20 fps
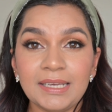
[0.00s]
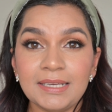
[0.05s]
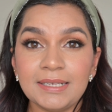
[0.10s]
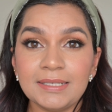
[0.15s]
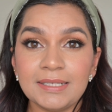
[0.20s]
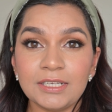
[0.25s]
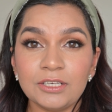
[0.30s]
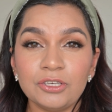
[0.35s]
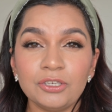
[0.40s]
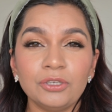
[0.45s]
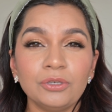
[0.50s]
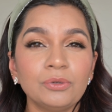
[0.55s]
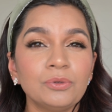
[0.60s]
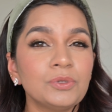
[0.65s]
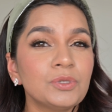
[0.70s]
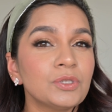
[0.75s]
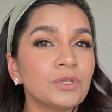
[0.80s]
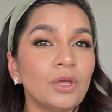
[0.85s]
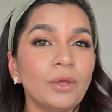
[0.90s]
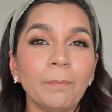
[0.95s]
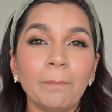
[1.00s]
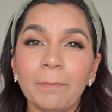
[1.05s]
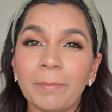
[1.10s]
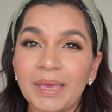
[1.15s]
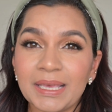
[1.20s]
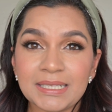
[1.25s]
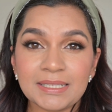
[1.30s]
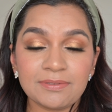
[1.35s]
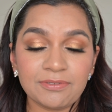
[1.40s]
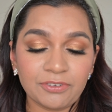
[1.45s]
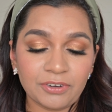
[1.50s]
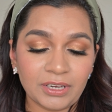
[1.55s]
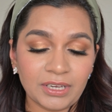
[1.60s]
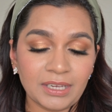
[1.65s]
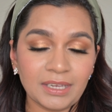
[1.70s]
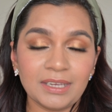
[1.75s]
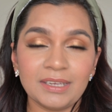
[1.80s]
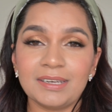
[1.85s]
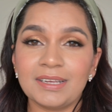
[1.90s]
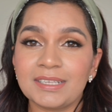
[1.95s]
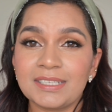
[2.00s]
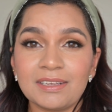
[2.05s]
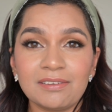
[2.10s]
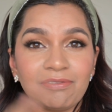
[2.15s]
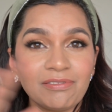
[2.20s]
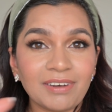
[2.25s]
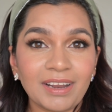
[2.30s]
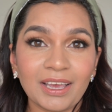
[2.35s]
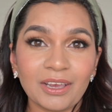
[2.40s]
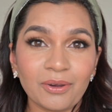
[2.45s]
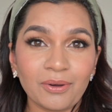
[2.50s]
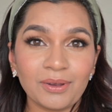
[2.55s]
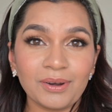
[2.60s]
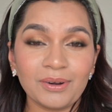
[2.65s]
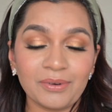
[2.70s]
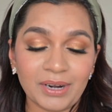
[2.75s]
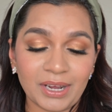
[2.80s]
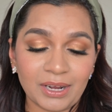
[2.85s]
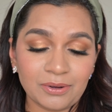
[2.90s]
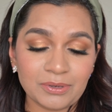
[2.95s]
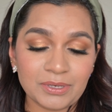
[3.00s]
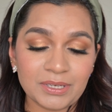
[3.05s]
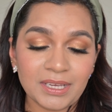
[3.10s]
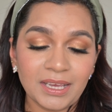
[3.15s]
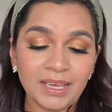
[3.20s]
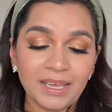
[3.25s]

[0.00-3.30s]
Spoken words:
easy to use, mess free. It doesn't fly all around.